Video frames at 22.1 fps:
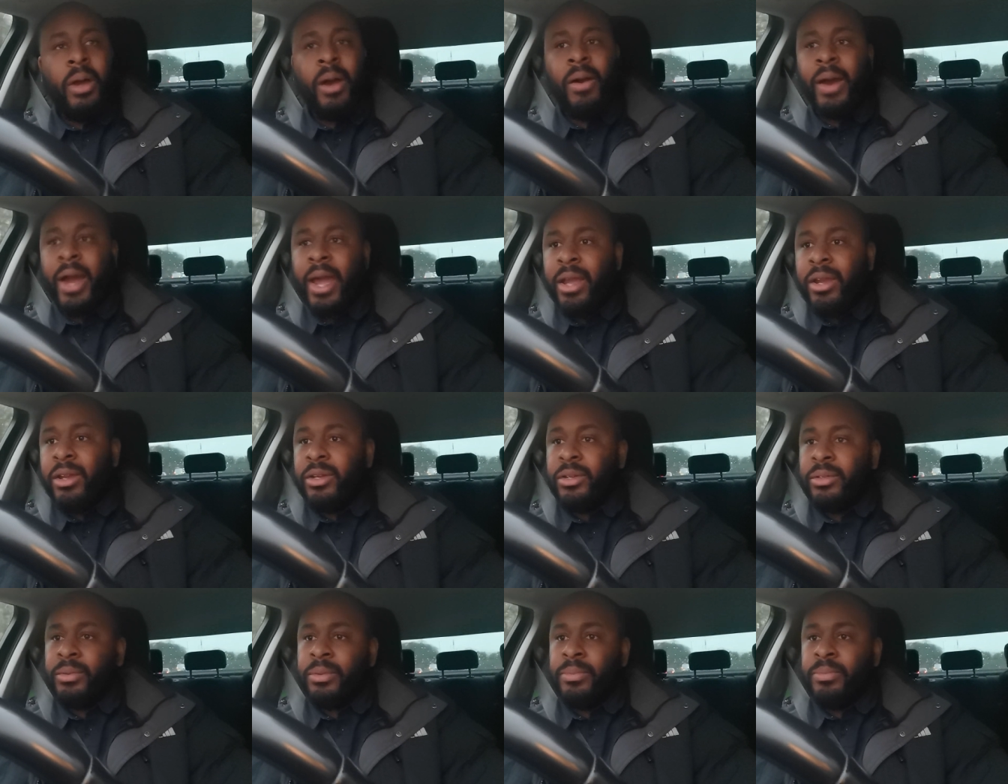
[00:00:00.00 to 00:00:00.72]
All right?
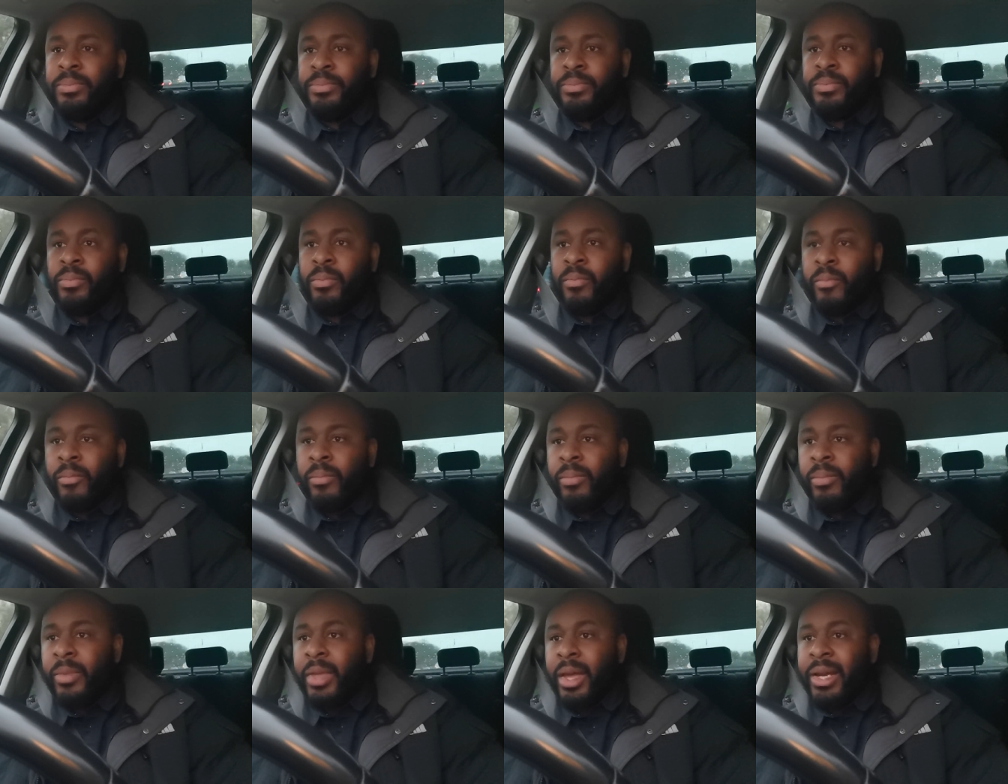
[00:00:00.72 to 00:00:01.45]

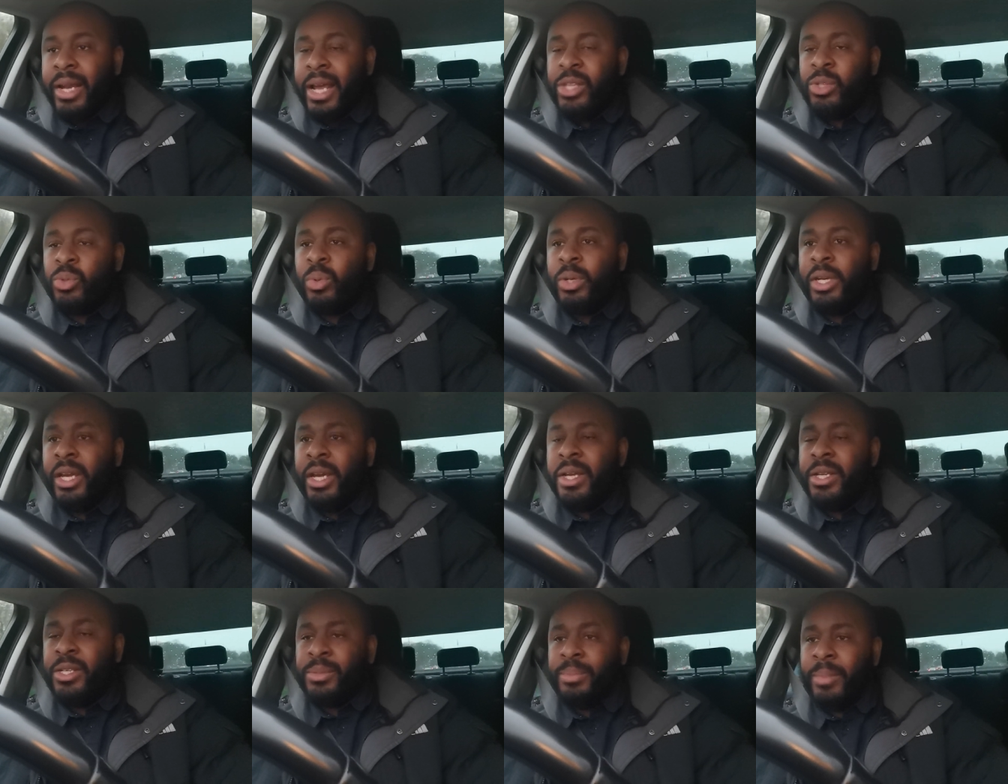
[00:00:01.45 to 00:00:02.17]
And that's what
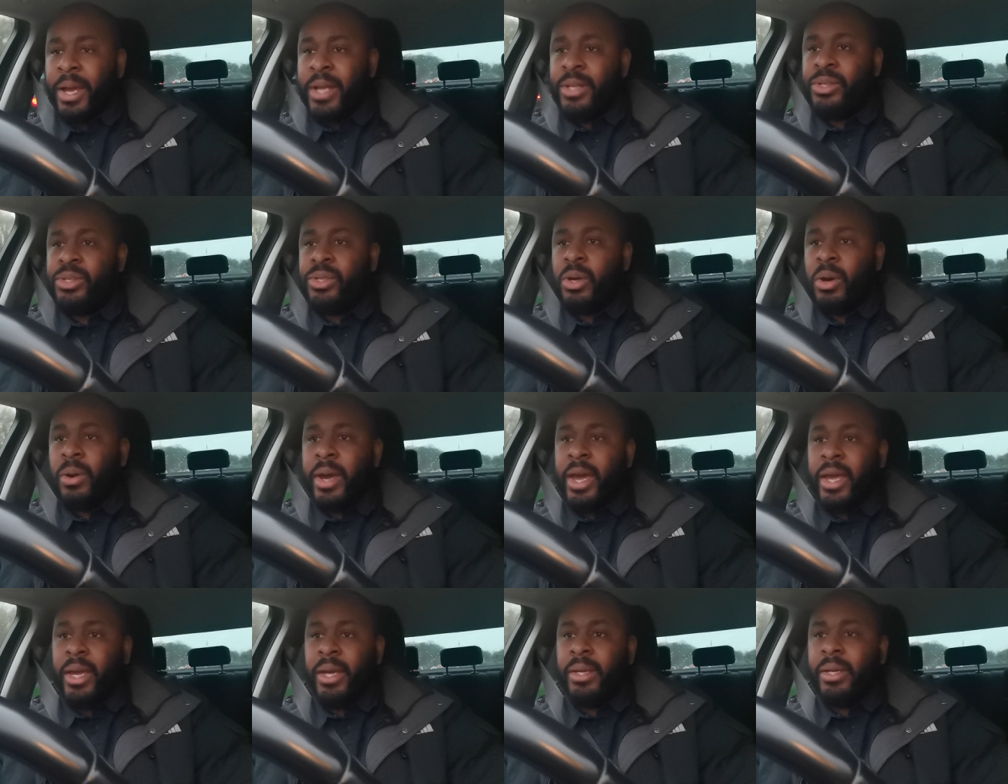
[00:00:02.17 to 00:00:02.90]
it is, man.
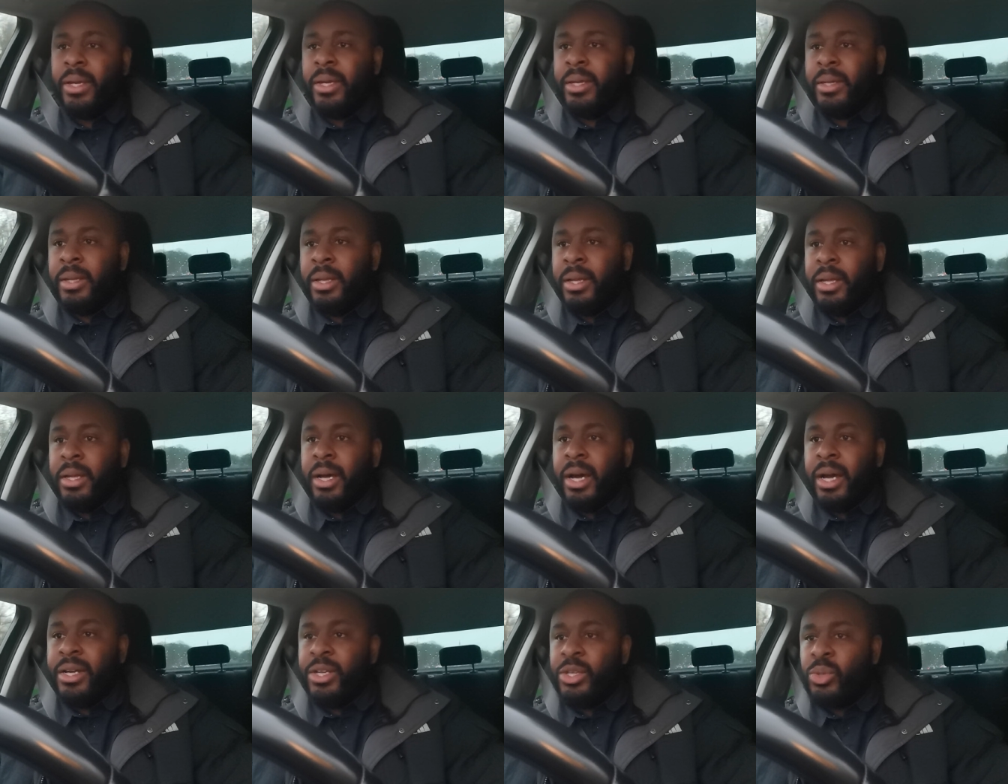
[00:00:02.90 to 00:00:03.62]
So, hey,
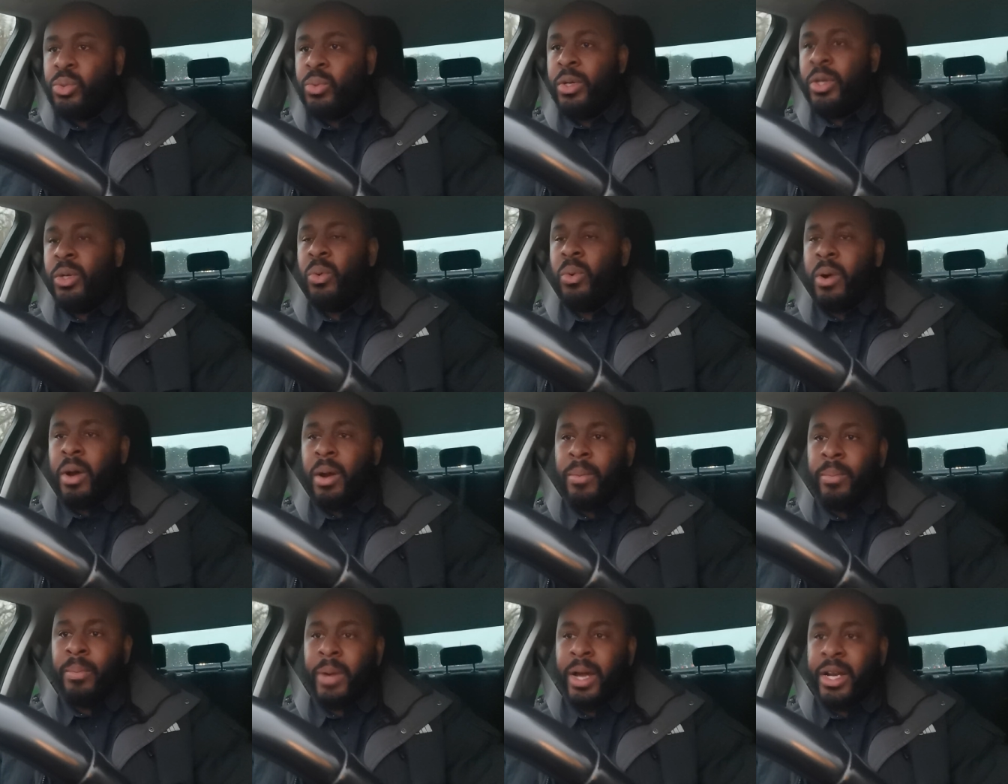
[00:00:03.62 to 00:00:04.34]
I just want to,
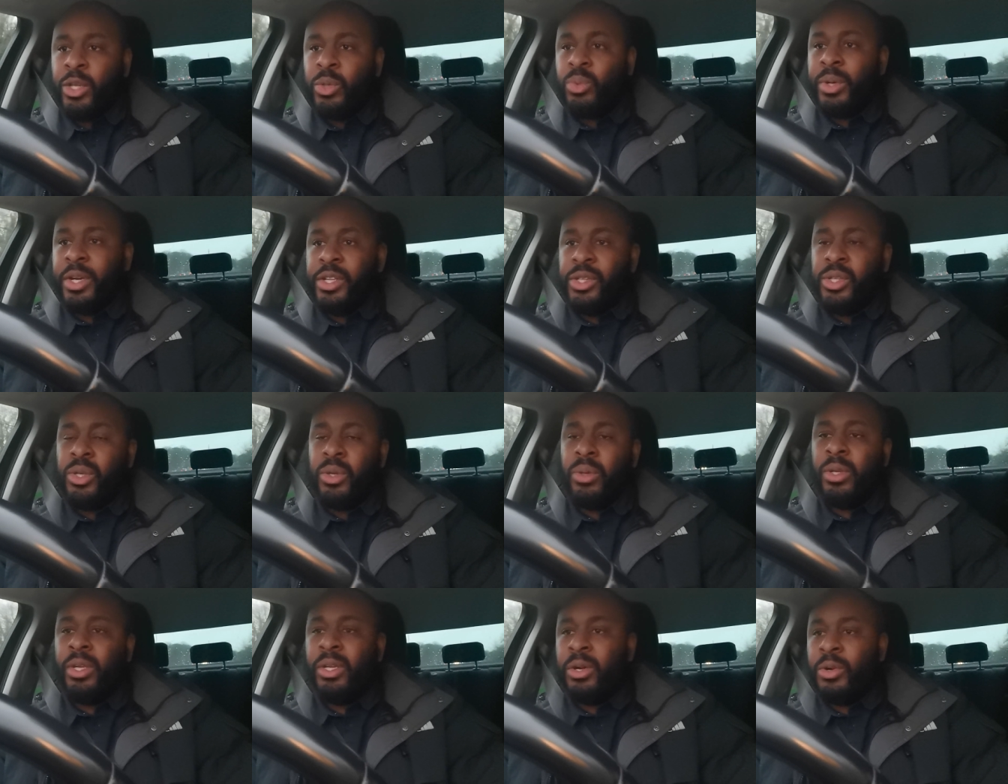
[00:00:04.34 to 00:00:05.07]
um, I just wanted
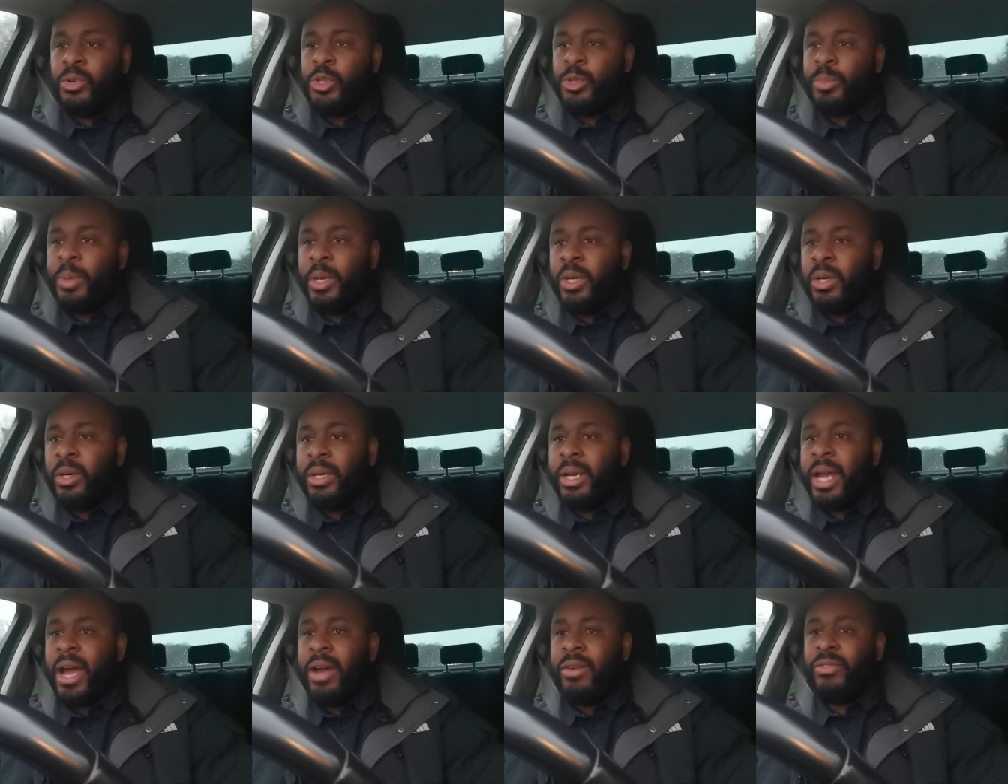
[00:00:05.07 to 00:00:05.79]
to, you know, speak
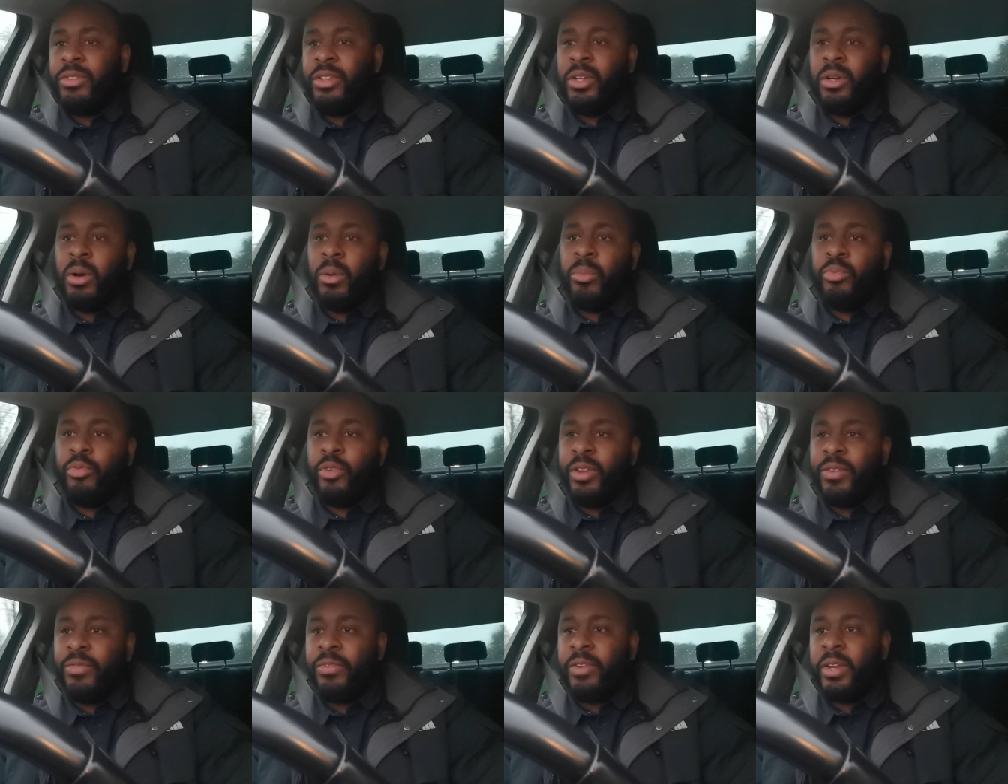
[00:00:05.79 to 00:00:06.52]
on that, you know,
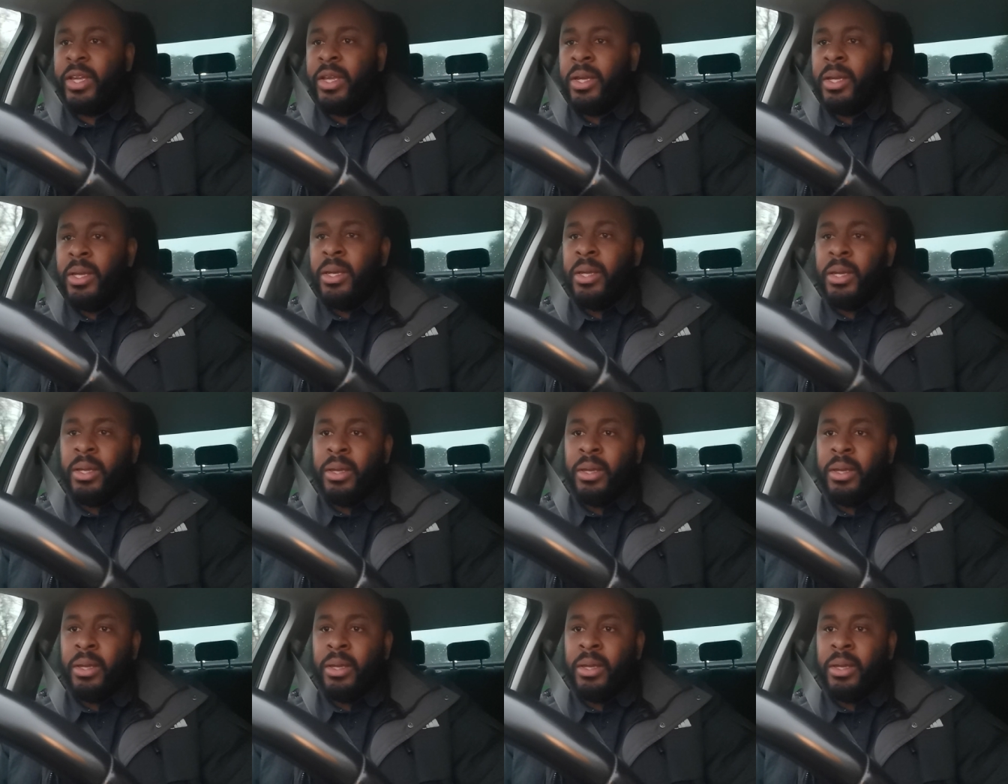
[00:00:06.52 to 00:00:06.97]
briefly.